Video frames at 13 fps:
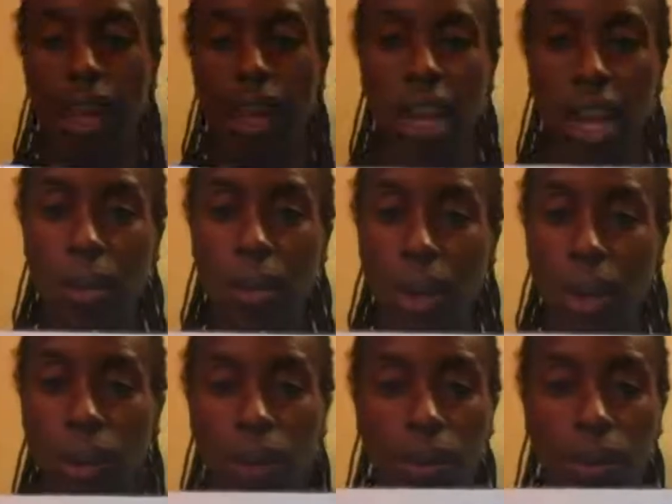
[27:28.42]
Here we
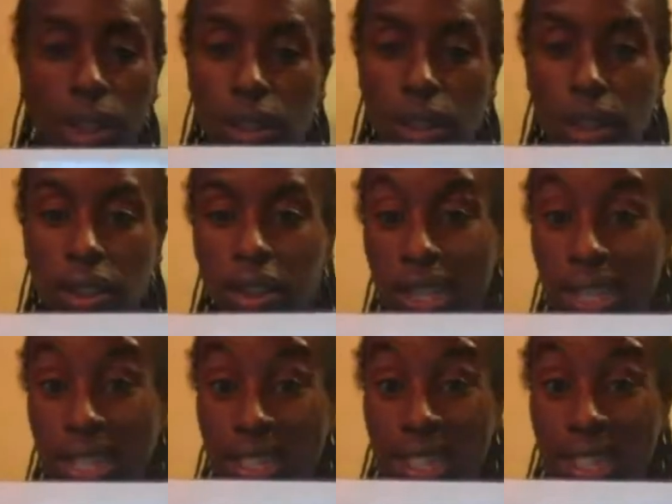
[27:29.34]
go. Here's the
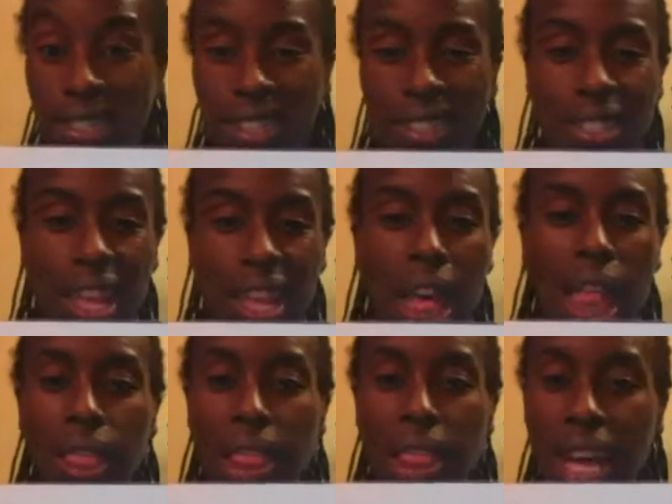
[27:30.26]
next sentence.
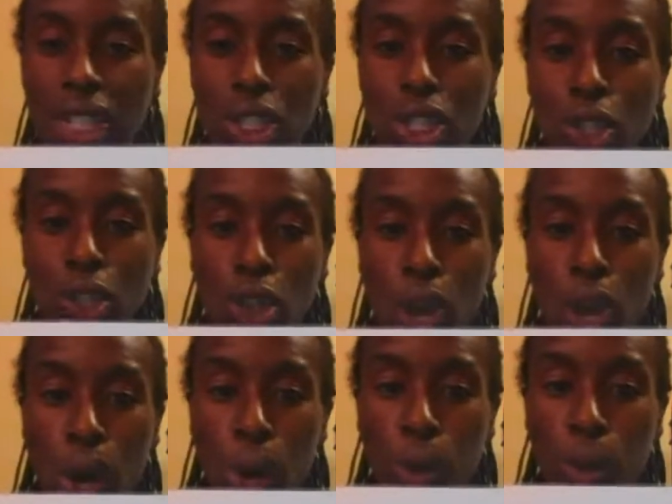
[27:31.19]
Let's
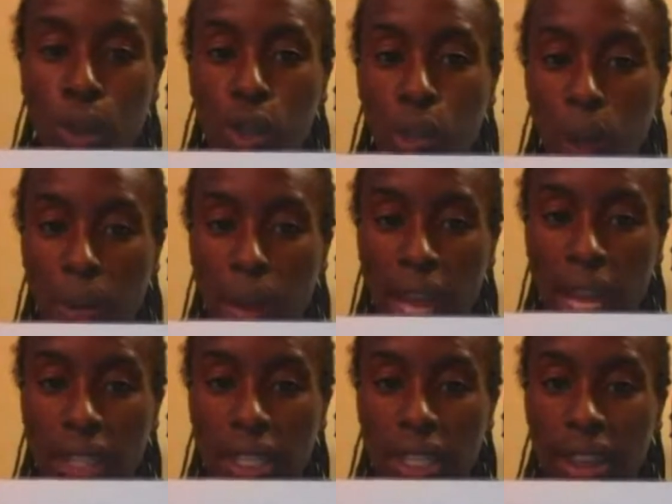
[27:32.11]
go
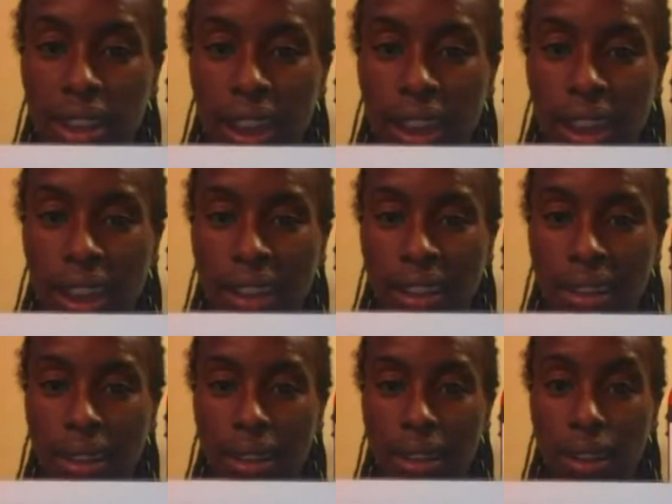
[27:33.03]
swimming today.
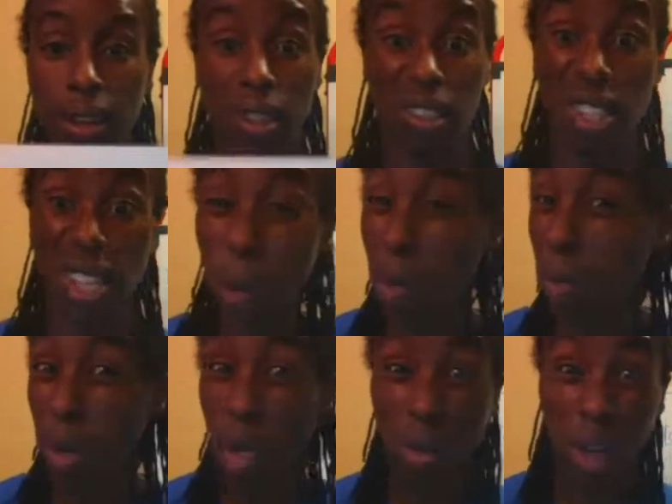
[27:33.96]
Today would have
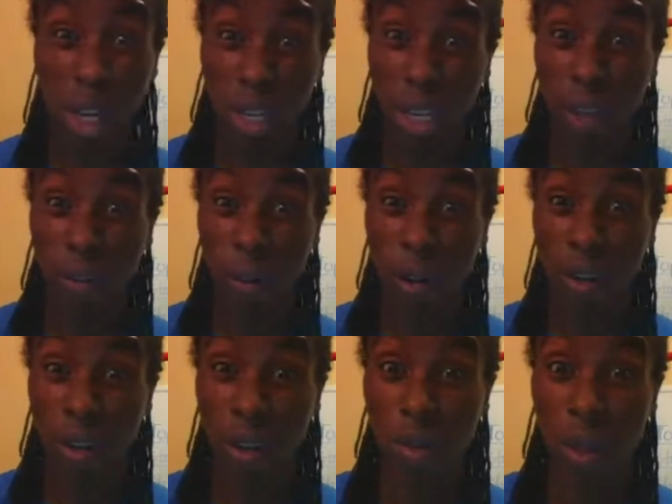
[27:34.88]
been a great day for it
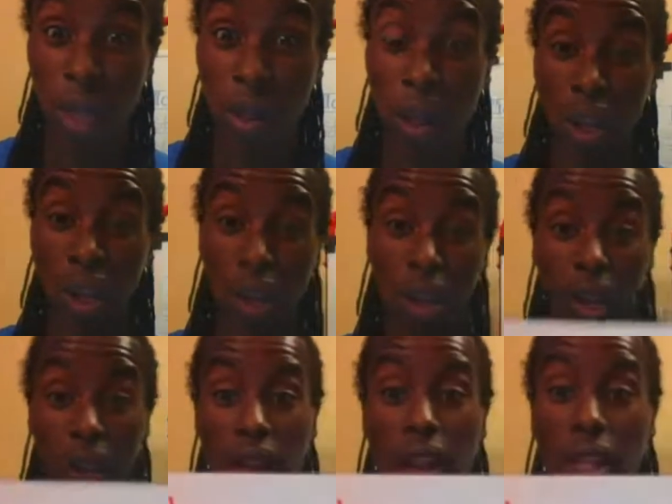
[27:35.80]
too, by the way.
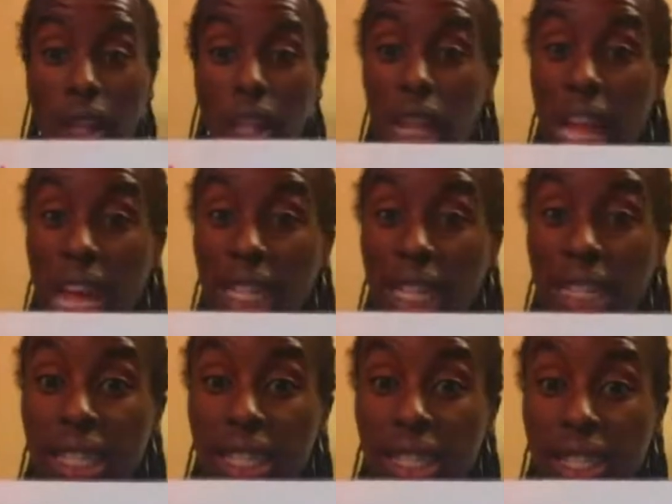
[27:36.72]

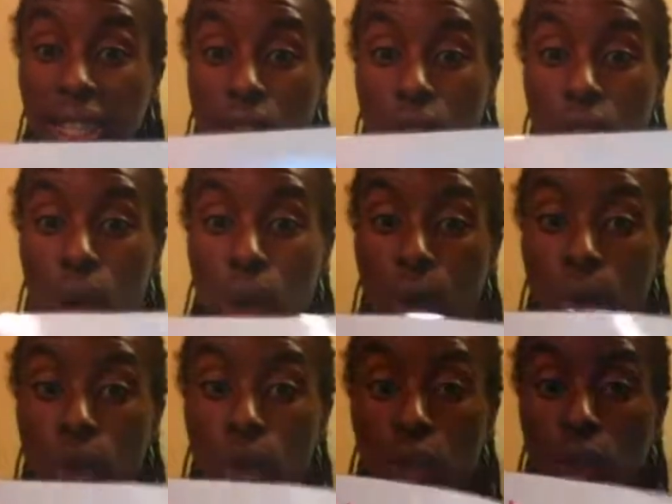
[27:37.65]
Let's go
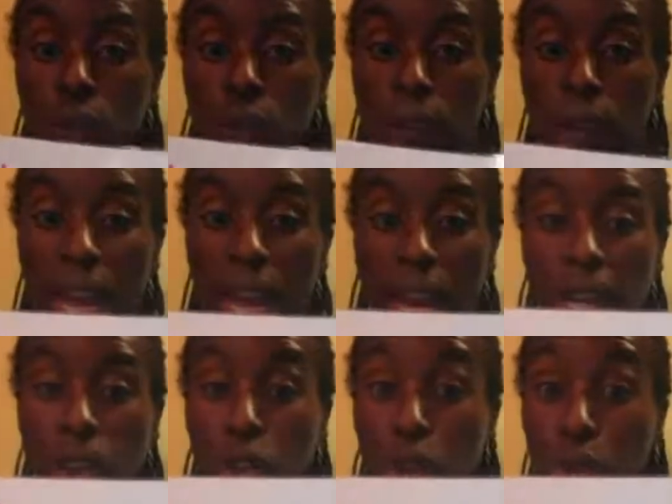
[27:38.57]

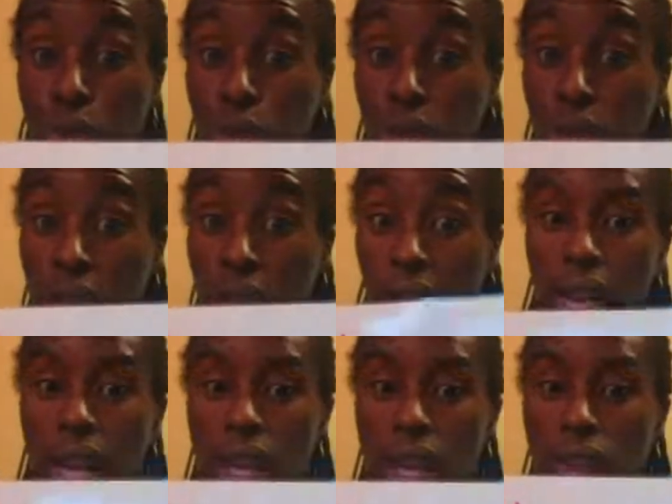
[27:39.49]
swimming today.
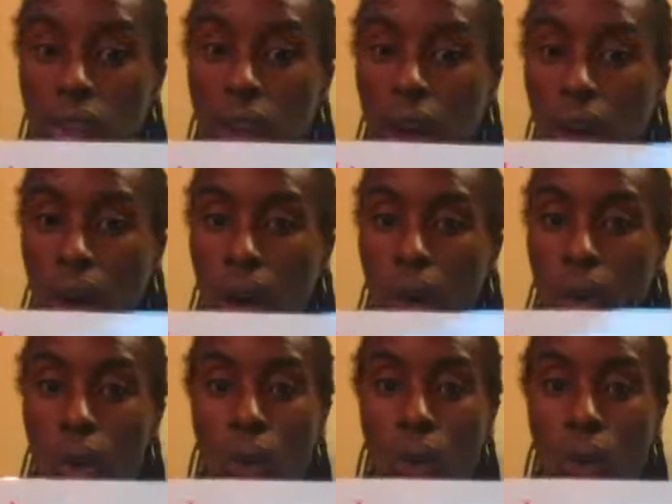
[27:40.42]
So